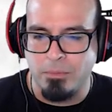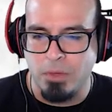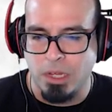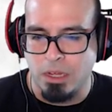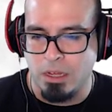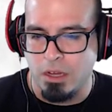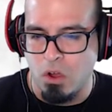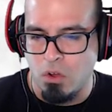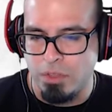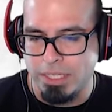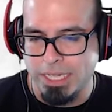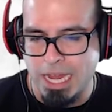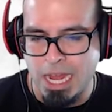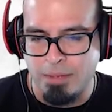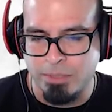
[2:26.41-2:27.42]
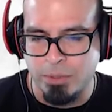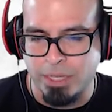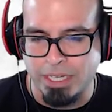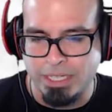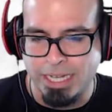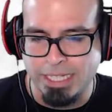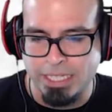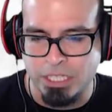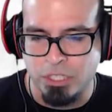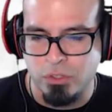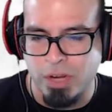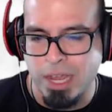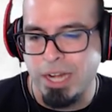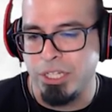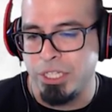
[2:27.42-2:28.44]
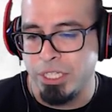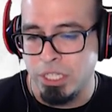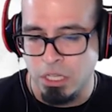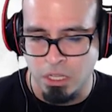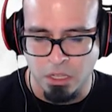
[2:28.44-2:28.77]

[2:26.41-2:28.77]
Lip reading: all the time so he could test his strategies.